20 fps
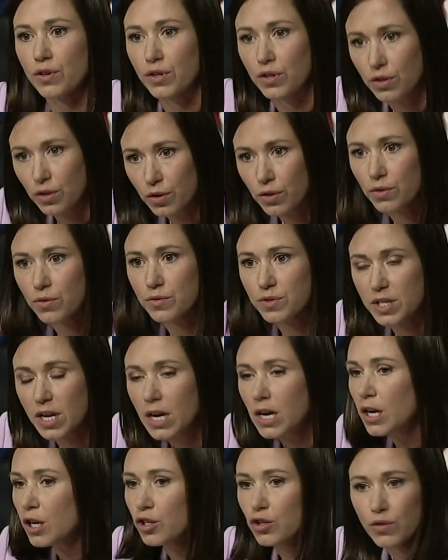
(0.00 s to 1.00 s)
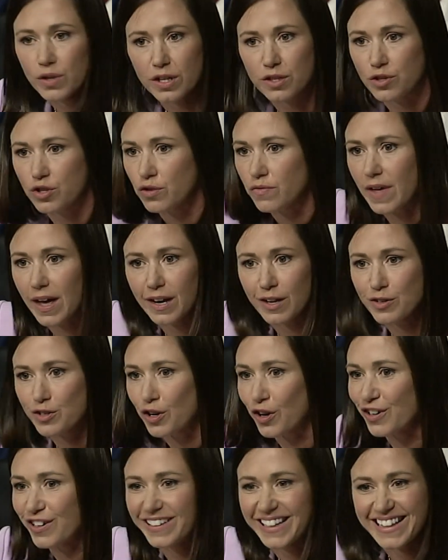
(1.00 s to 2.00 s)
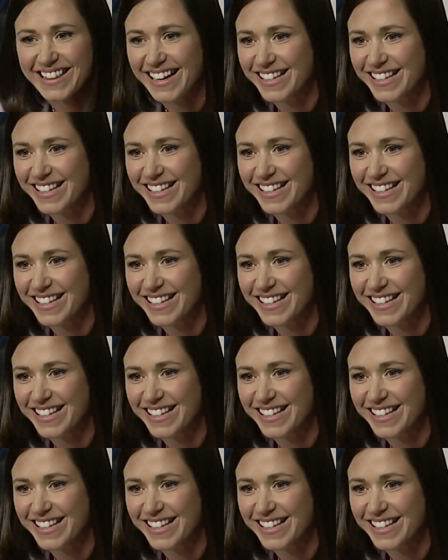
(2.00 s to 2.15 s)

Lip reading: are used, you can do that internally.